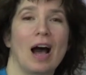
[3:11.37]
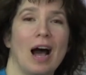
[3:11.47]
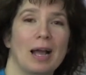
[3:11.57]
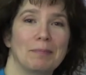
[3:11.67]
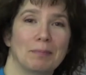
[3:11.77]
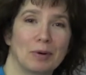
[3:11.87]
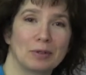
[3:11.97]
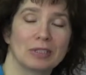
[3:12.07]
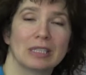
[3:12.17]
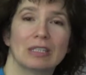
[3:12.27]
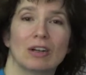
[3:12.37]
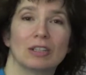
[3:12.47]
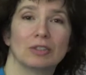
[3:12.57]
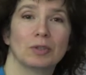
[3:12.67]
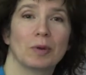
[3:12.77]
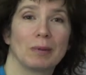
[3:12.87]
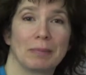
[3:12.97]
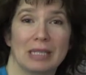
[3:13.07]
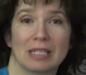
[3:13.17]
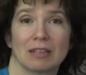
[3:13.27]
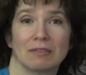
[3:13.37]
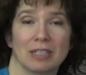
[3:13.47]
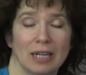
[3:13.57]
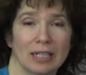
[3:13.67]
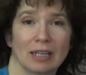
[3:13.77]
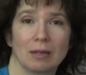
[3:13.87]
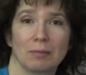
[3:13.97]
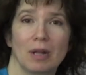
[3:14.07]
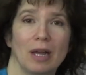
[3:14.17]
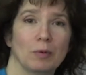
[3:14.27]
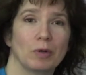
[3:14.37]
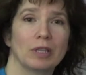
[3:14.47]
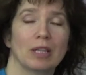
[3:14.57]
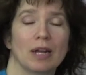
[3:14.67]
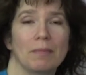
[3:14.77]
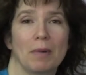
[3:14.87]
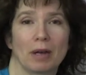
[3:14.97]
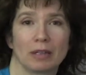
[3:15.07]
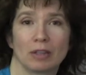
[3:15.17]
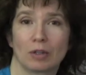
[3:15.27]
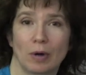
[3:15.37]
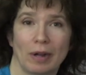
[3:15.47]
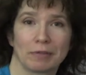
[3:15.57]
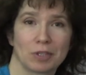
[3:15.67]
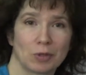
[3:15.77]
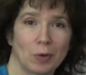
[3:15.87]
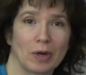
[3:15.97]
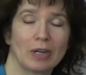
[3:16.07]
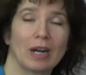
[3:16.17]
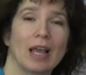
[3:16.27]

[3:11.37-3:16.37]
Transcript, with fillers: I burned it onto a piece of die-cut plywood that I bought at the craft store,